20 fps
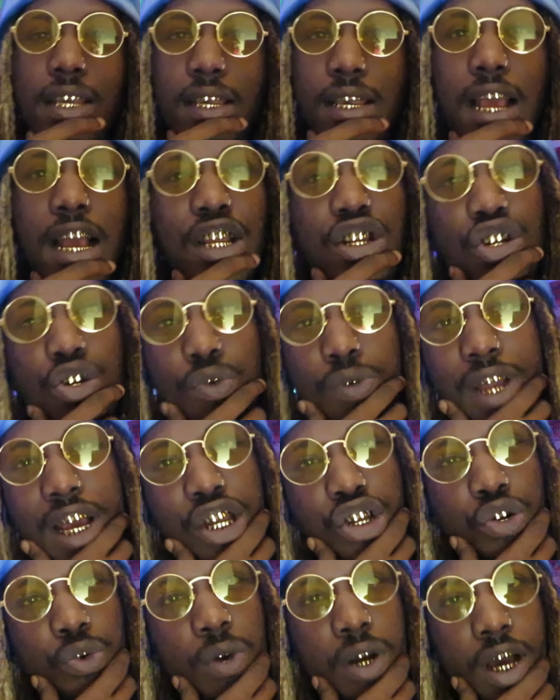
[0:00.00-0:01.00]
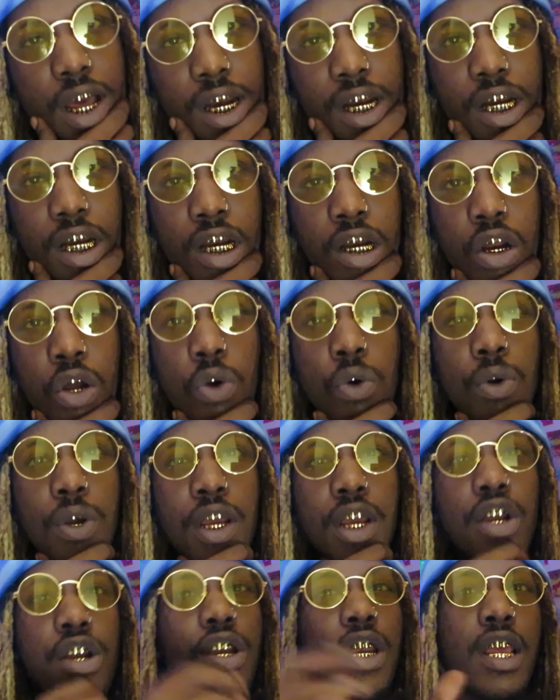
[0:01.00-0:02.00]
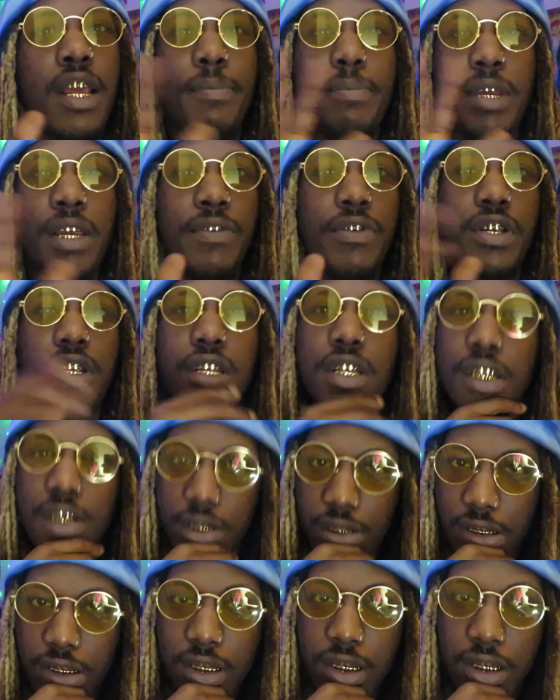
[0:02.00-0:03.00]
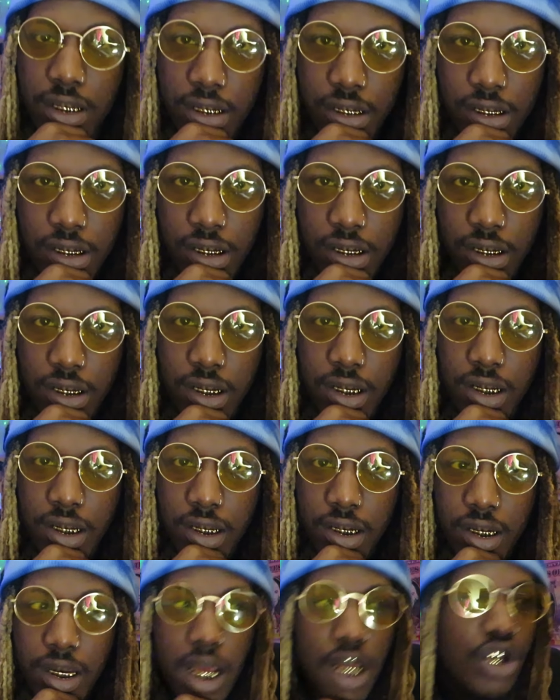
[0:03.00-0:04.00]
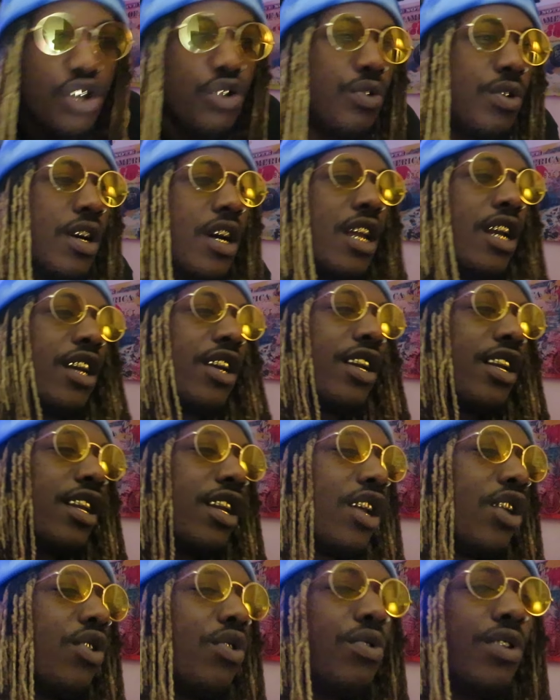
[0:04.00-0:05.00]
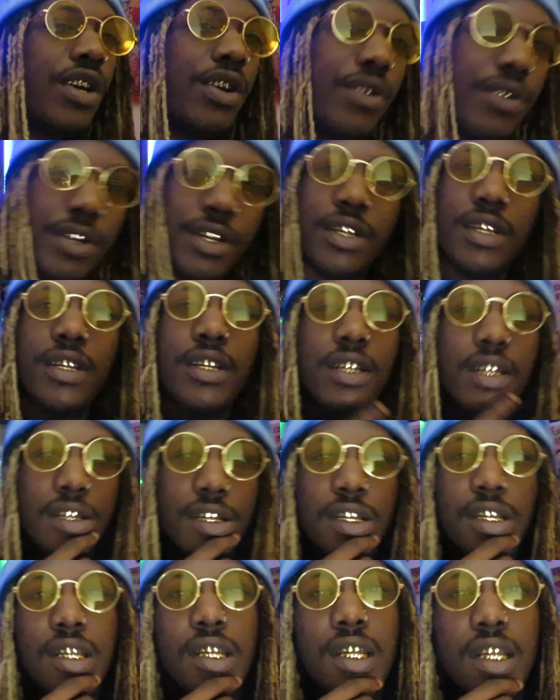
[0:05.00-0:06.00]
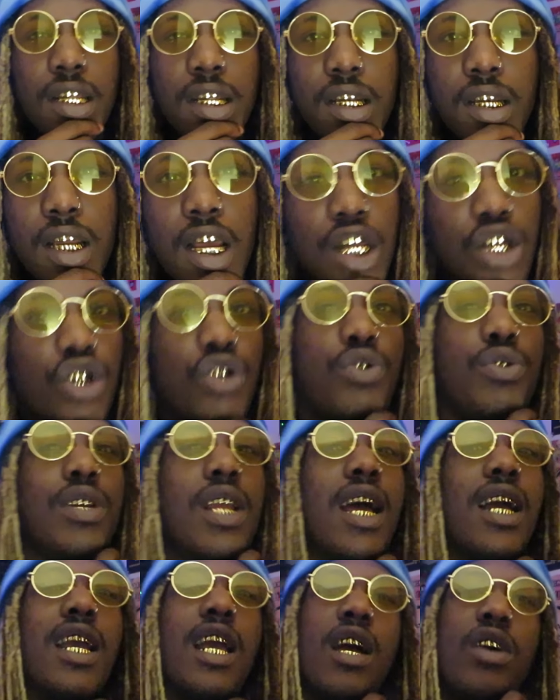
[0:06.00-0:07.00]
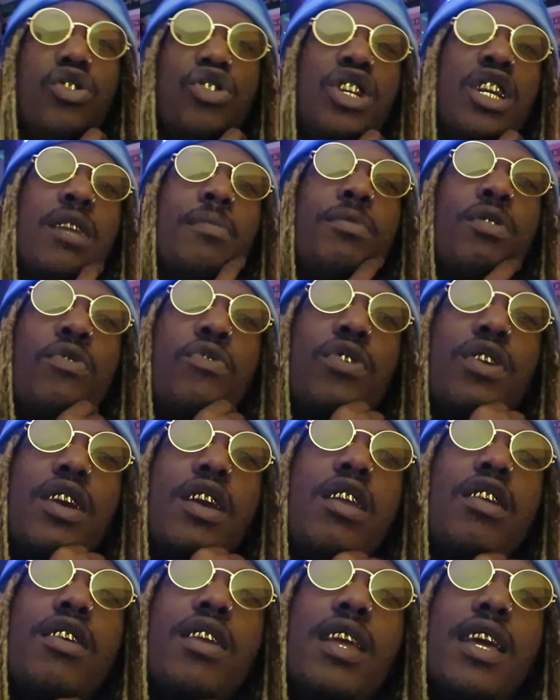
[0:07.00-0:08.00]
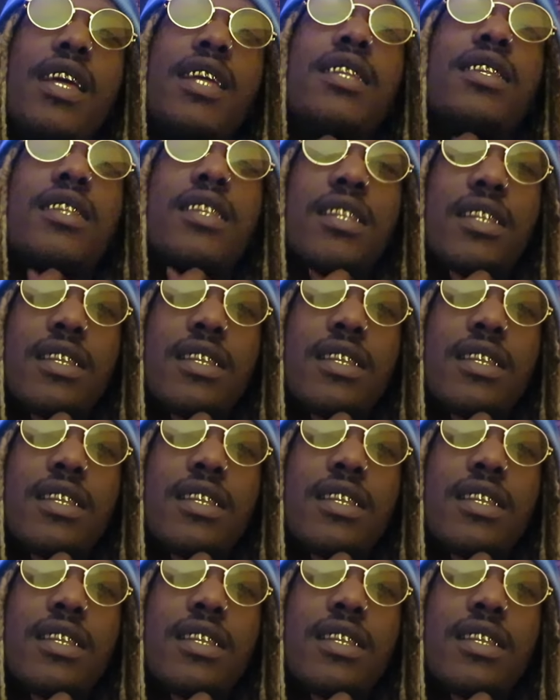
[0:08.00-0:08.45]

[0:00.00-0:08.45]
Not you 100 at all on internet beefs. Not you 100-0, though. Not you knockout champ over the internet.